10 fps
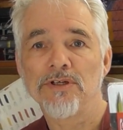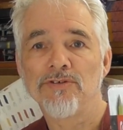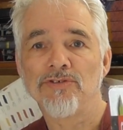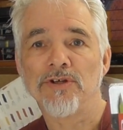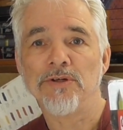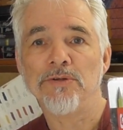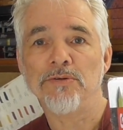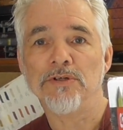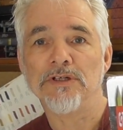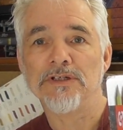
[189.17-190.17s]

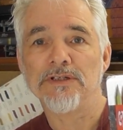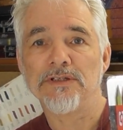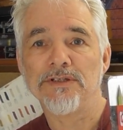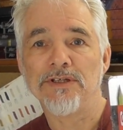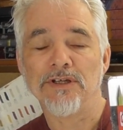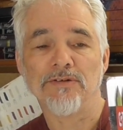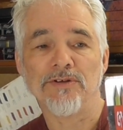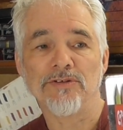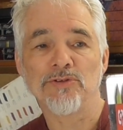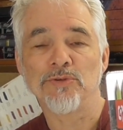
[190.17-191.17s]
So, you know,
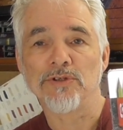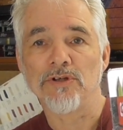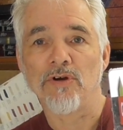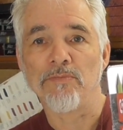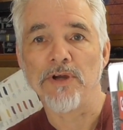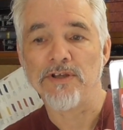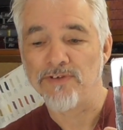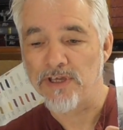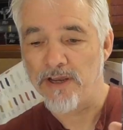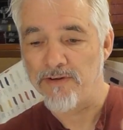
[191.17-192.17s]
you're talking a lot of money for
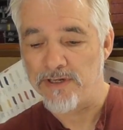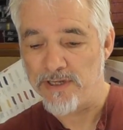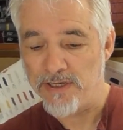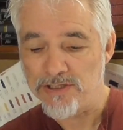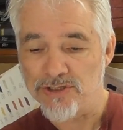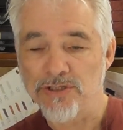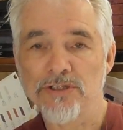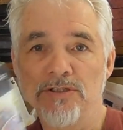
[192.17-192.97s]
Caran d'Ache.